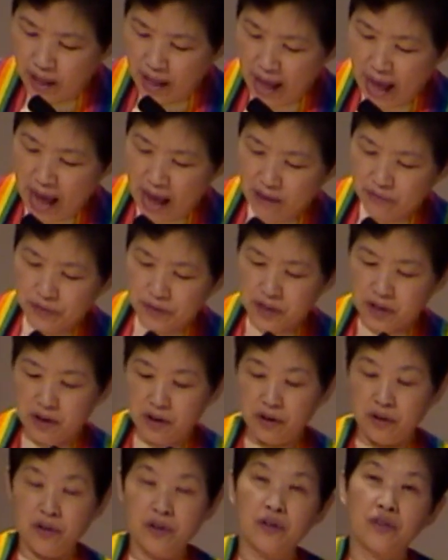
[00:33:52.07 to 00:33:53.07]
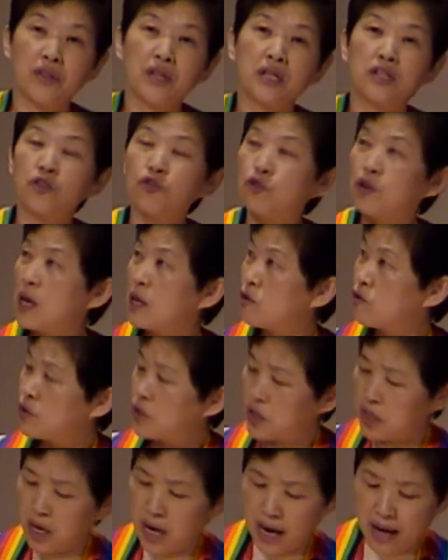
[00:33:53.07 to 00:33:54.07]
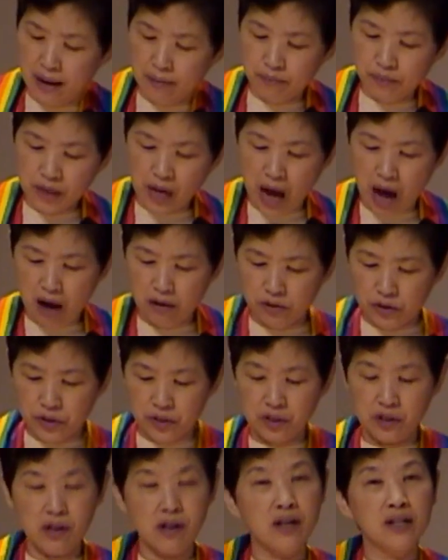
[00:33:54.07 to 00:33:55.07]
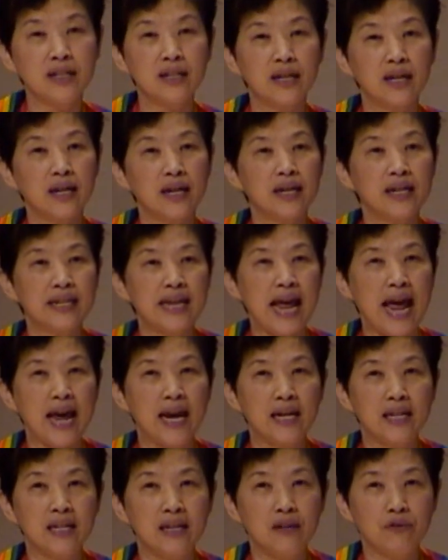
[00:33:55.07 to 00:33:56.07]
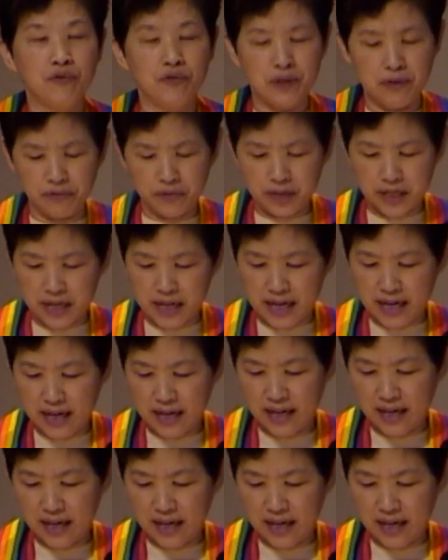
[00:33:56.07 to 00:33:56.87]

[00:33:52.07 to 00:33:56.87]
after this Jerusalem Council in AD 50,